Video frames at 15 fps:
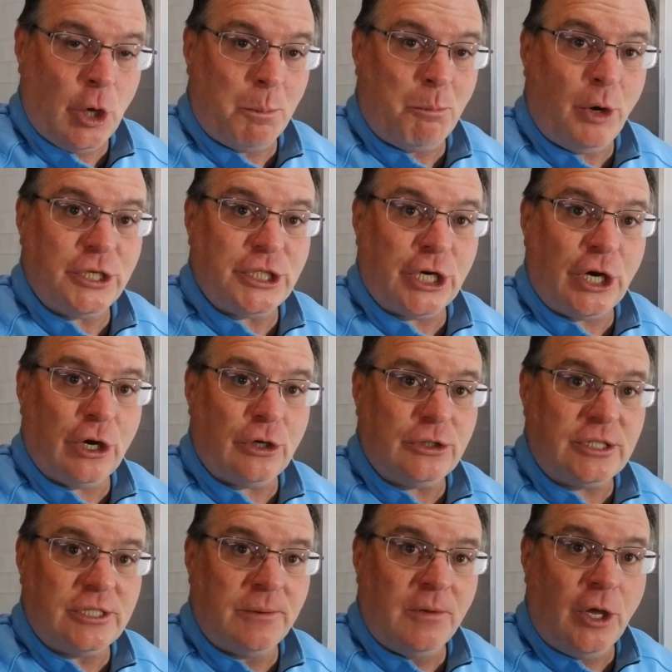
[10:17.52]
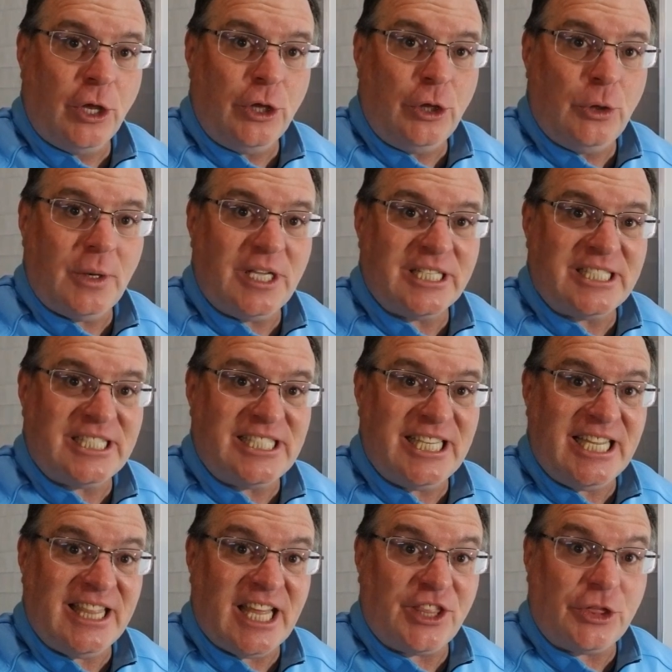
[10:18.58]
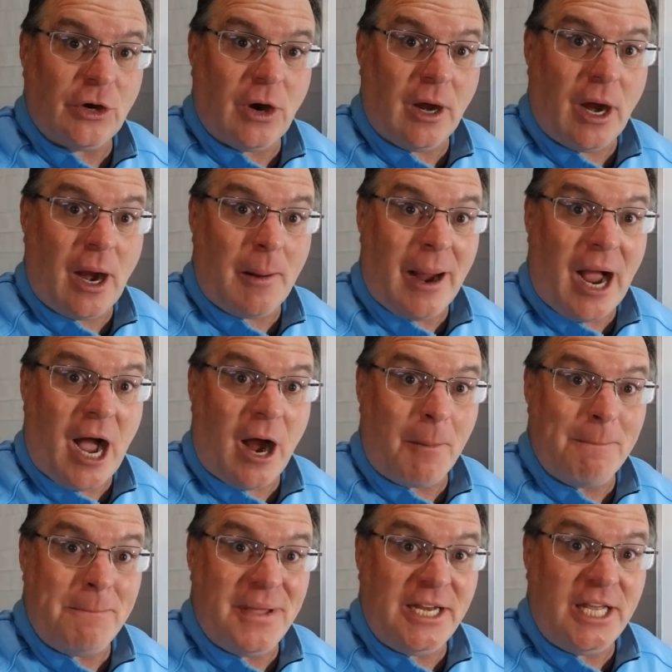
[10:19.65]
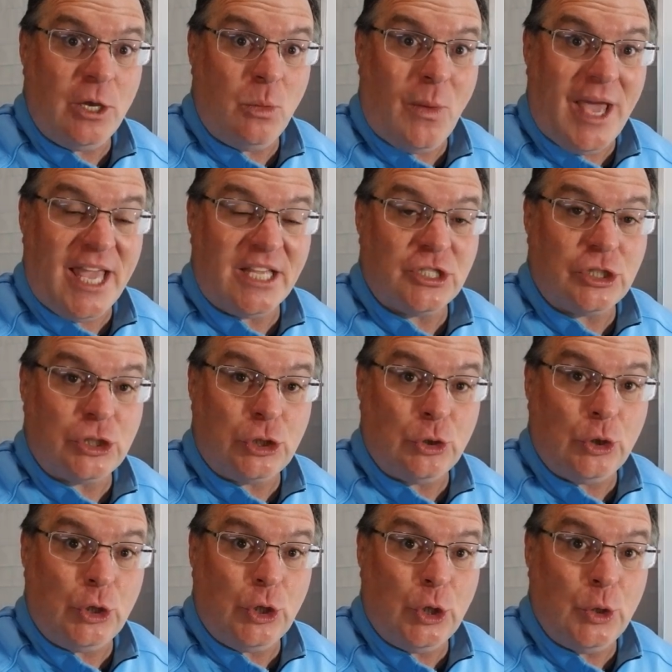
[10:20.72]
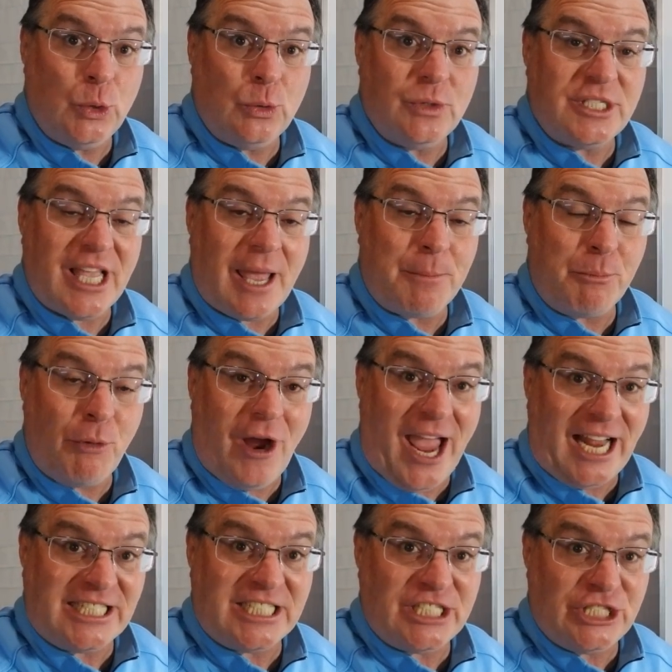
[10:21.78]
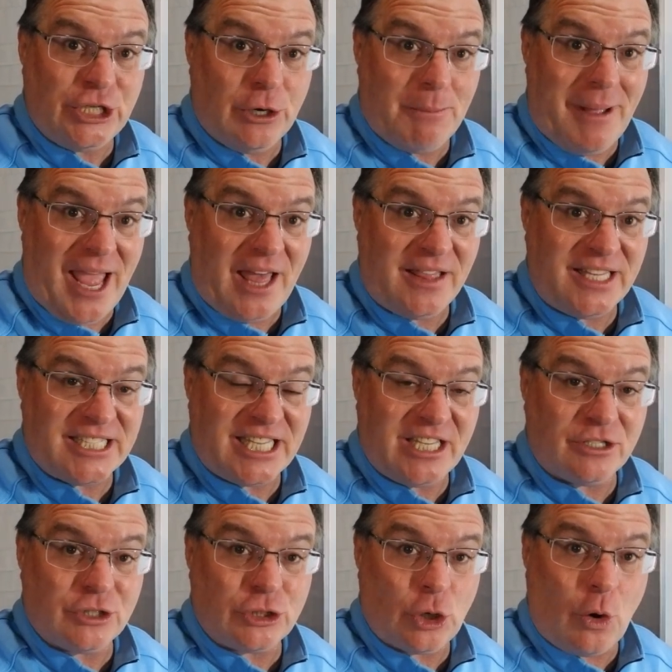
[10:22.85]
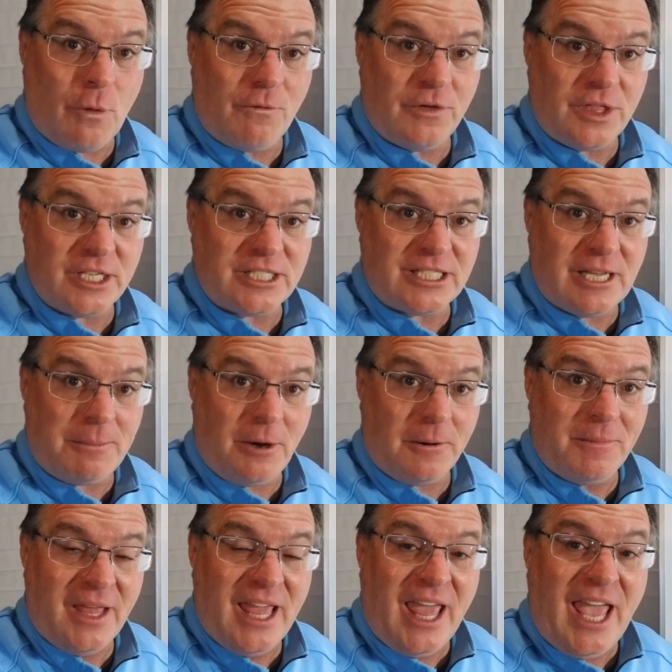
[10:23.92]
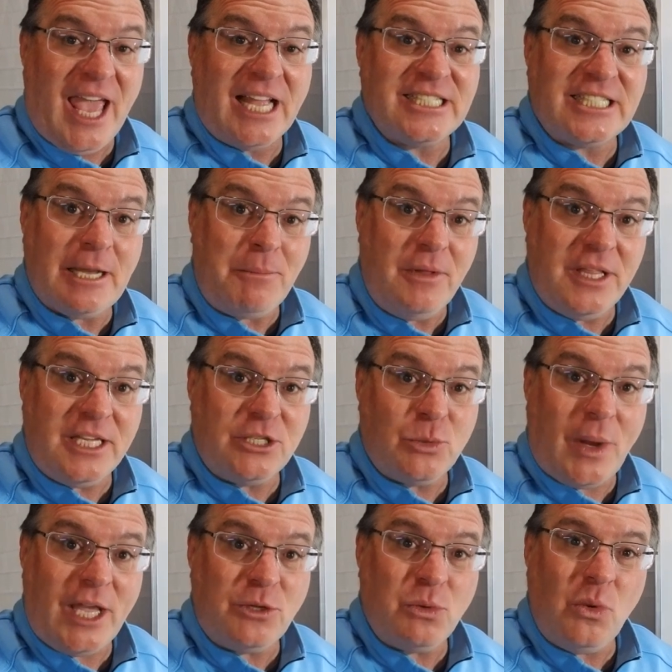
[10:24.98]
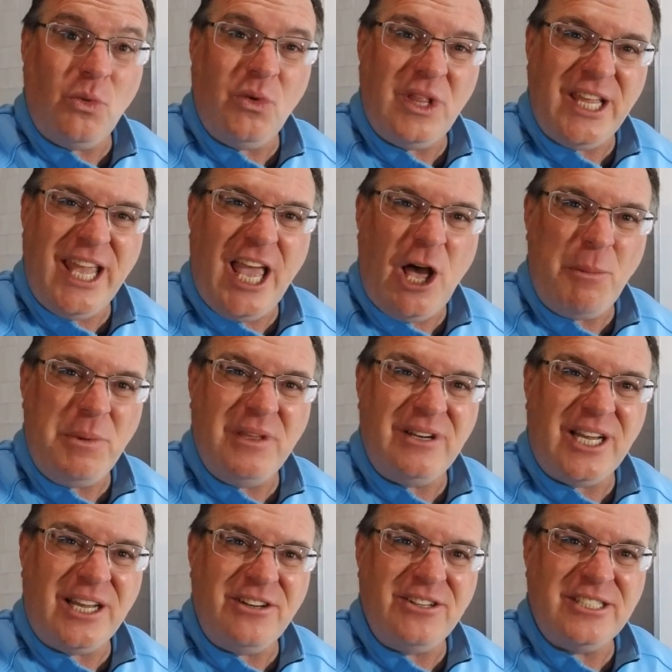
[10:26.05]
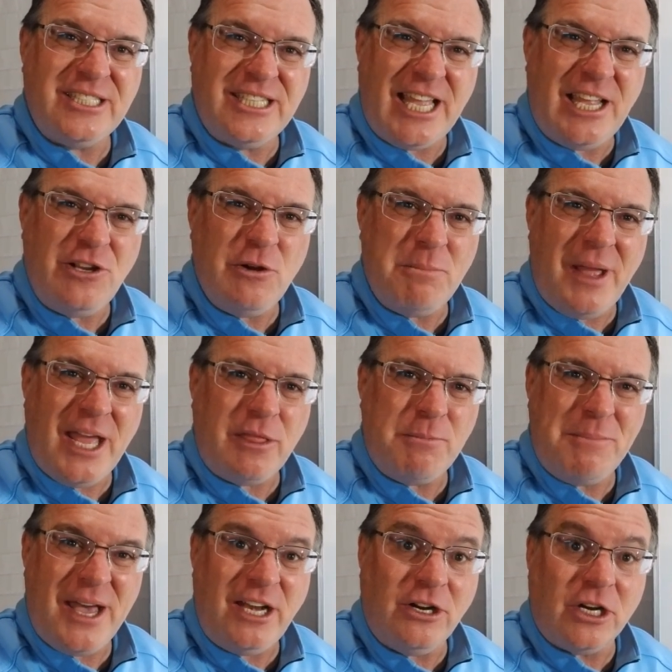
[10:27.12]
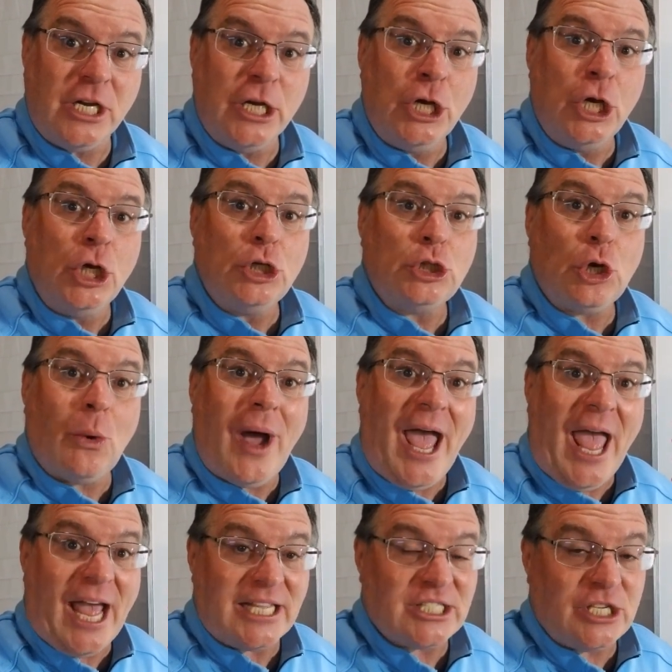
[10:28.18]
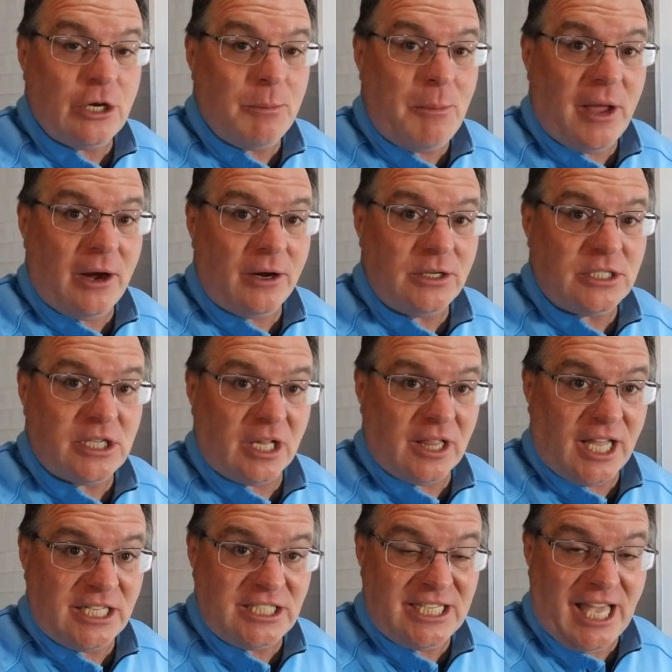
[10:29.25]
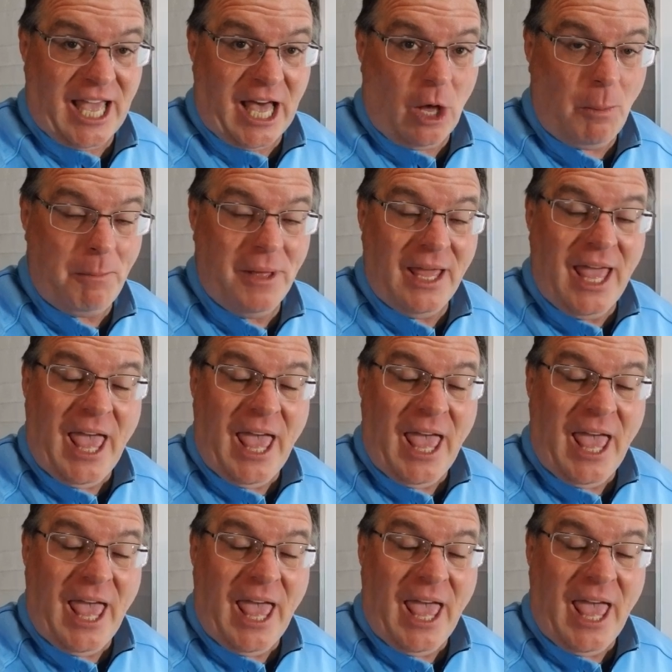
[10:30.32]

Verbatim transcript: Boys and girls, you can see that there are many ways to use and practice your math skills over the summer. And some of these ways will really help you to understand your math better. So ask your parents to let you help